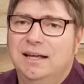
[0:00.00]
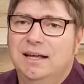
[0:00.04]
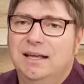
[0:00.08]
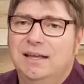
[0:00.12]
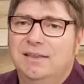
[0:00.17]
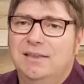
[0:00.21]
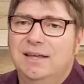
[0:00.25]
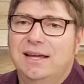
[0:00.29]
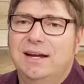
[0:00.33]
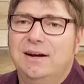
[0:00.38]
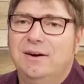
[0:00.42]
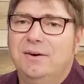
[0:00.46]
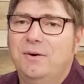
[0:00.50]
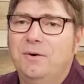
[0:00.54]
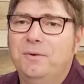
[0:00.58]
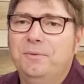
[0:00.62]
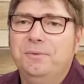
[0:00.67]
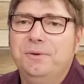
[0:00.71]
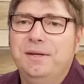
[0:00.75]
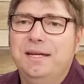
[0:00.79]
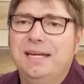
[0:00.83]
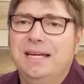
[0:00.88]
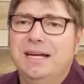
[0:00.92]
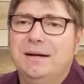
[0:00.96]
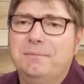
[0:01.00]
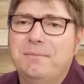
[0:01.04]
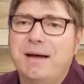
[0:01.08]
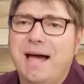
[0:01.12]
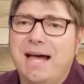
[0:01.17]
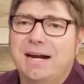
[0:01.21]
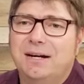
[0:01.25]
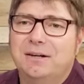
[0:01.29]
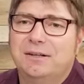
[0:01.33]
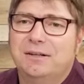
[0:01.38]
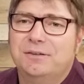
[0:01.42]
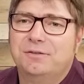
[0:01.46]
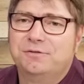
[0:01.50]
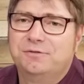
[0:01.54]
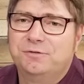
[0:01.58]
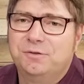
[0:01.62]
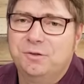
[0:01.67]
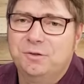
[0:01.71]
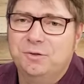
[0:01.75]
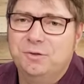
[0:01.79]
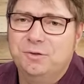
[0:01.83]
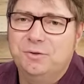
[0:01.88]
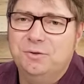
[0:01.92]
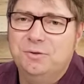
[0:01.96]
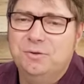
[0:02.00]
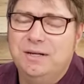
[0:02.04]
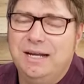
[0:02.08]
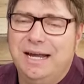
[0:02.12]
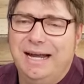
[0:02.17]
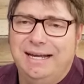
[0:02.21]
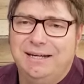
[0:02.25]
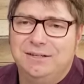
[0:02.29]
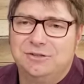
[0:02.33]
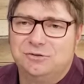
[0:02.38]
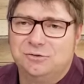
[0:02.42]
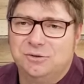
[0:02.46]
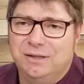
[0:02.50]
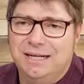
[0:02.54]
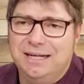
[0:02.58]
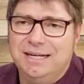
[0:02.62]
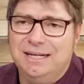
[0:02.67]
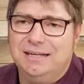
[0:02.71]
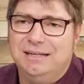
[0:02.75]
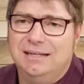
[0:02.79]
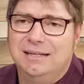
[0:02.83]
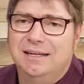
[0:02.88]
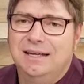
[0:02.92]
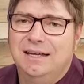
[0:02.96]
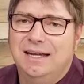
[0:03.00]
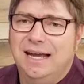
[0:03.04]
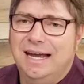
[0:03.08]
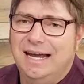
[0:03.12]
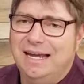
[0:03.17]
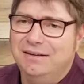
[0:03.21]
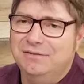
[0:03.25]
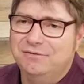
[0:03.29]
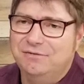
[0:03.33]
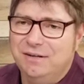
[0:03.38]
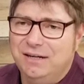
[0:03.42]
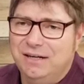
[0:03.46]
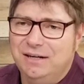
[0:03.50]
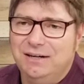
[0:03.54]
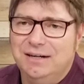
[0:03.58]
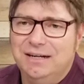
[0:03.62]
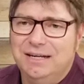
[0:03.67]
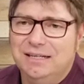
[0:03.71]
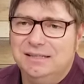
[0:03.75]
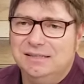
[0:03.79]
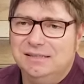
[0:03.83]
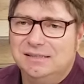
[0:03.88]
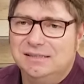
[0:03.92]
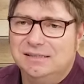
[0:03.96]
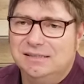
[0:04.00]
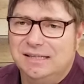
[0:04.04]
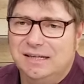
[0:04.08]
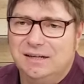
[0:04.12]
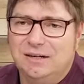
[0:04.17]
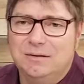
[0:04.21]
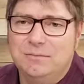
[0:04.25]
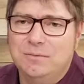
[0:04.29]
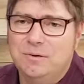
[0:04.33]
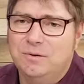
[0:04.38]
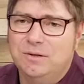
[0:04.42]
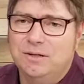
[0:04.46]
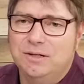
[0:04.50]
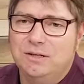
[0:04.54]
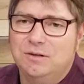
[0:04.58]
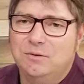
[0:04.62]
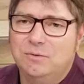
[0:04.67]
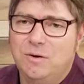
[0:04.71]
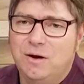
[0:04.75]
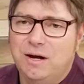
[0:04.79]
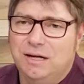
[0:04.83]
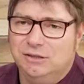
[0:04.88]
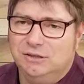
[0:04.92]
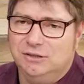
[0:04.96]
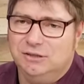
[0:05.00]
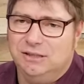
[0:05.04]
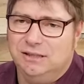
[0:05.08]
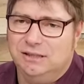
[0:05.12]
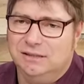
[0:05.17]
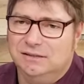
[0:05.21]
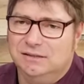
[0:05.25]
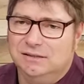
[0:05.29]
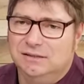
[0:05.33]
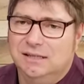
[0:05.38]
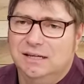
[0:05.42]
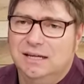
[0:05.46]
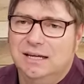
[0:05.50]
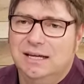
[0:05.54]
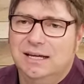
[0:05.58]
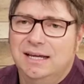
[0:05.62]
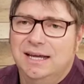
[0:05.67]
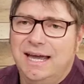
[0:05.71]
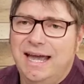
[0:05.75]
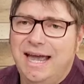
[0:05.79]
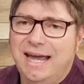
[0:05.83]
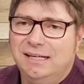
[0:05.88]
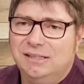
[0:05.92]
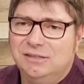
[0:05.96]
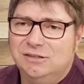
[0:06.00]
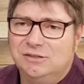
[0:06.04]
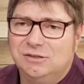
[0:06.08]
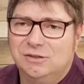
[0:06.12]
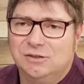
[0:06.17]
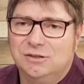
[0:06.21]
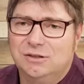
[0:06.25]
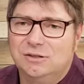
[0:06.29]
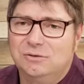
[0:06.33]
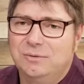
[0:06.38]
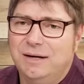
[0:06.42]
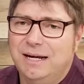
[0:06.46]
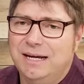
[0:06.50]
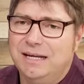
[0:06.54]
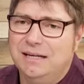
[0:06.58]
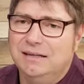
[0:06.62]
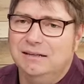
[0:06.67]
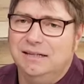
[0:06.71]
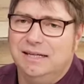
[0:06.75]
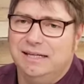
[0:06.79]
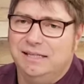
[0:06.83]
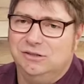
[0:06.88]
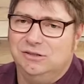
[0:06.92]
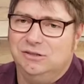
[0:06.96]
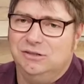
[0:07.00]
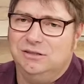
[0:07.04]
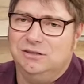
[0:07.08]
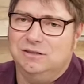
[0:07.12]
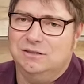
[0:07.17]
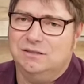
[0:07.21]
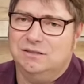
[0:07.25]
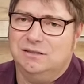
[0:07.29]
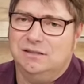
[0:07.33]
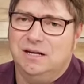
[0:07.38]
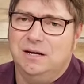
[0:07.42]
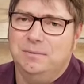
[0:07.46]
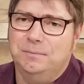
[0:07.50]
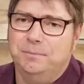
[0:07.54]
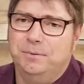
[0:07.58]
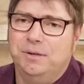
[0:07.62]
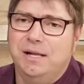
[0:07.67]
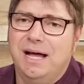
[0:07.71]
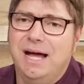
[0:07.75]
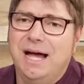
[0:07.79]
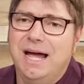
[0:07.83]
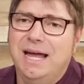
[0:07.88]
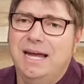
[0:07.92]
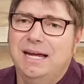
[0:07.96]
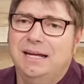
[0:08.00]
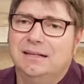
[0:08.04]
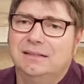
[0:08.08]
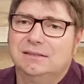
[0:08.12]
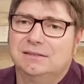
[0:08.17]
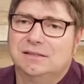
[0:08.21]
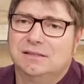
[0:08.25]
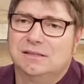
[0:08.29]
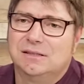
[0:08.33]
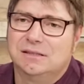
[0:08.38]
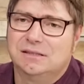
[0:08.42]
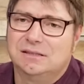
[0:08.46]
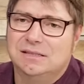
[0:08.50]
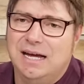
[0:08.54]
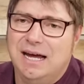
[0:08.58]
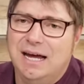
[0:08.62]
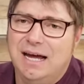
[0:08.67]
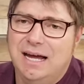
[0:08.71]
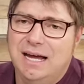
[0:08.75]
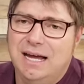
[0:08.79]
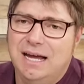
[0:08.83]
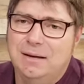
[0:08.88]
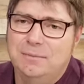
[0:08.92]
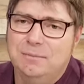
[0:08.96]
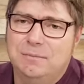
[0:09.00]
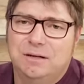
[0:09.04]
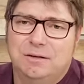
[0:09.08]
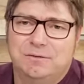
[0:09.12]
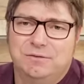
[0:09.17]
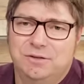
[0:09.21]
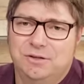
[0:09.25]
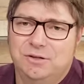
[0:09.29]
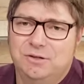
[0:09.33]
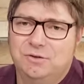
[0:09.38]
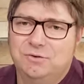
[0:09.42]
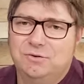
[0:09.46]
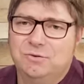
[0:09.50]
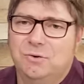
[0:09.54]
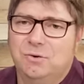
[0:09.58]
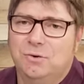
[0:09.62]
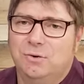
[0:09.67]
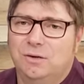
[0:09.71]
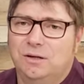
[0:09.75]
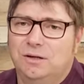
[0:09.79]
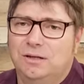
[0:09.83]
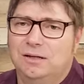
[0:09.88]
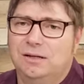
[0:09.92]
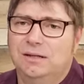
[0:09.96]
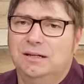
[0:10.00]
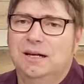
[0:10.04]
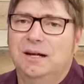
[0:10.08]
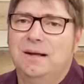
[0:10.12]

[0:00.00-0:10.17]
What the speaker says: They are only a matter of food and drink and various ceremonial washings, external regulations applying until the time of the new order.